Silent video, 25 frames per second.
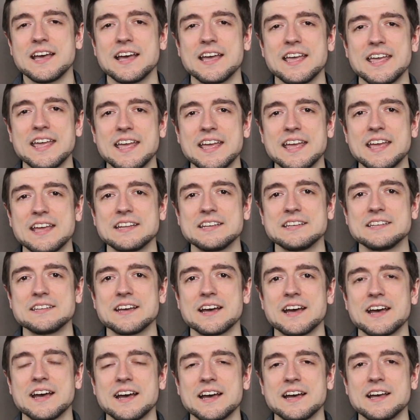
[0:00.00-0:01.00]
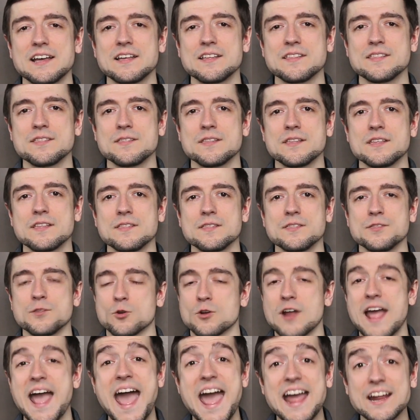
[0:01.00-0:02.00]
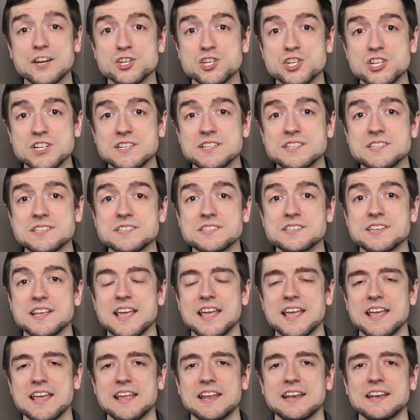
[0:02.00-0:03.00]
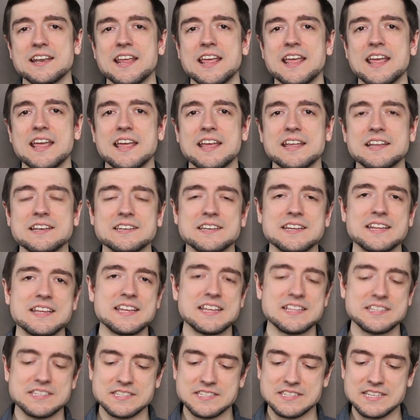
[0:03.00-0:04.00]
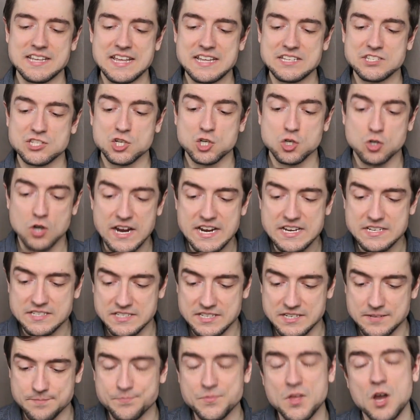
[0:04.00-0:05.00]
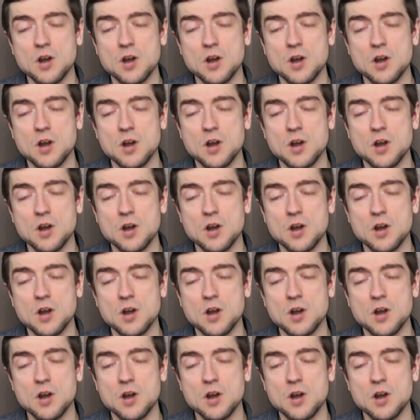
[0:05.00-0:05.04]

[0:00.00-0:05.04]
and their actions, and it's crazy.